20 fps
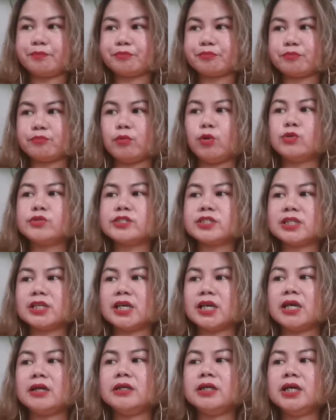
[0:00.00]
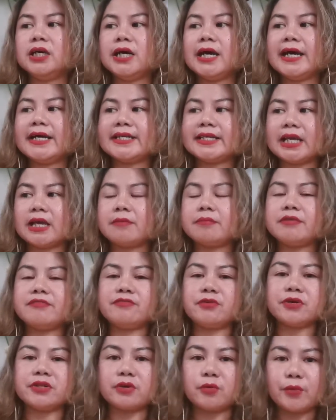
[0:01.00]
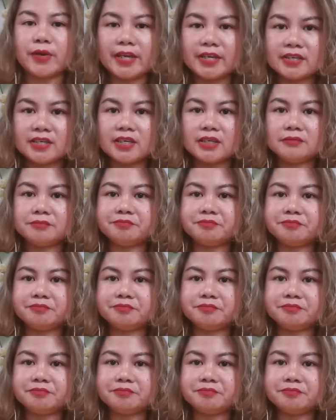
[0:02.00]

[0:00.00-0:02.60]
Mostly a day before the wedding,